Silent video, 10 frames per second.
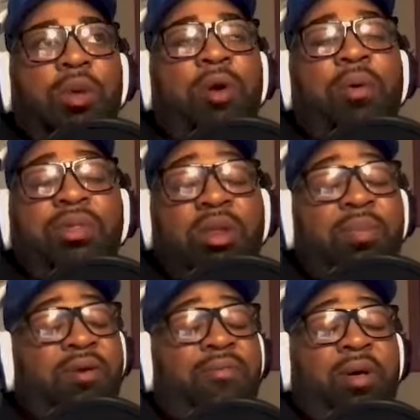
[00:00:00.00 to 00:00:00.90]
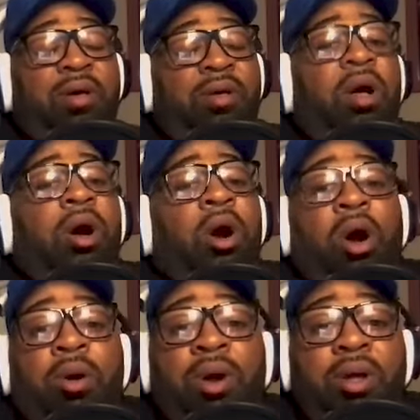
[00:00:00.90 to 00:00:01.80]
always going to be a
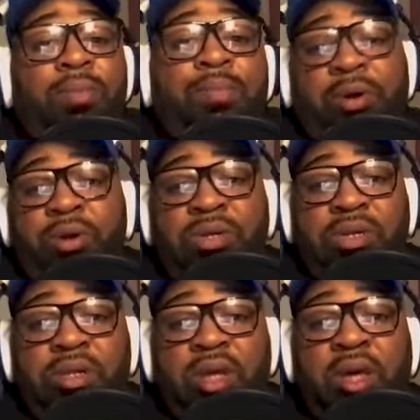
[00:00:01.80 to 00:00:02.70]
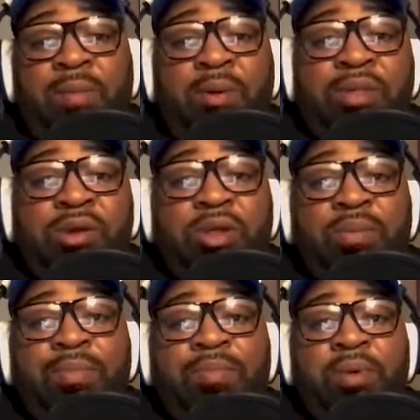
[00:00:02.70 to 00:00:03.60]
horror person. I'm always going
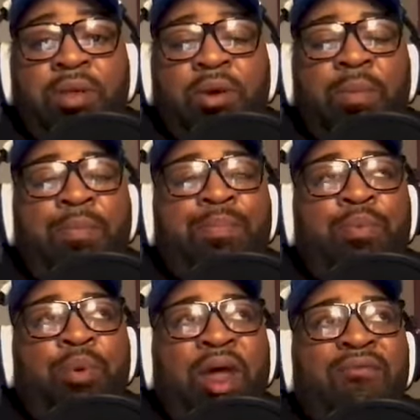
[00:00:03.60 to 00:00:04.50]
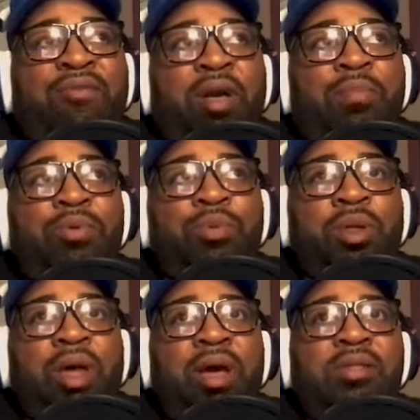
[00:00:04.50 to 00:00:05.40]
to, what I've come to
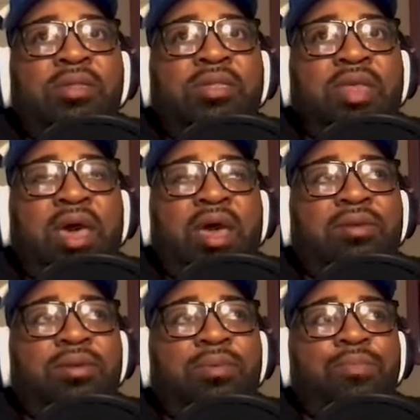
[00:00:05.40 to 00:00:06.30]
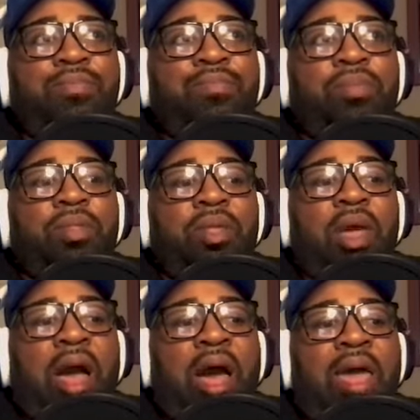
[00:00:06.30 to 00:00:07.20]
realize is that
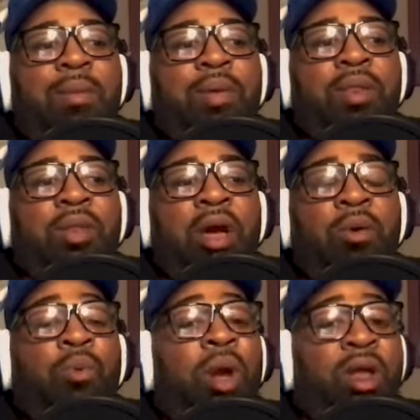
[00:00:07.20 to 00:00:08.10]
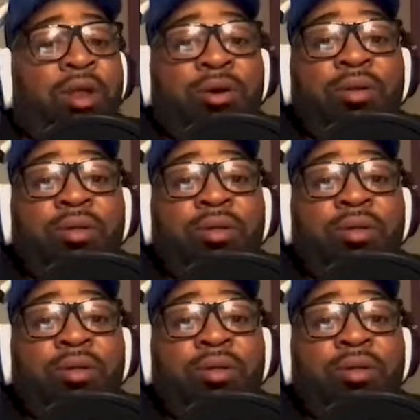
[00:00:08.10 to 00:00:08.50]
I am a writer,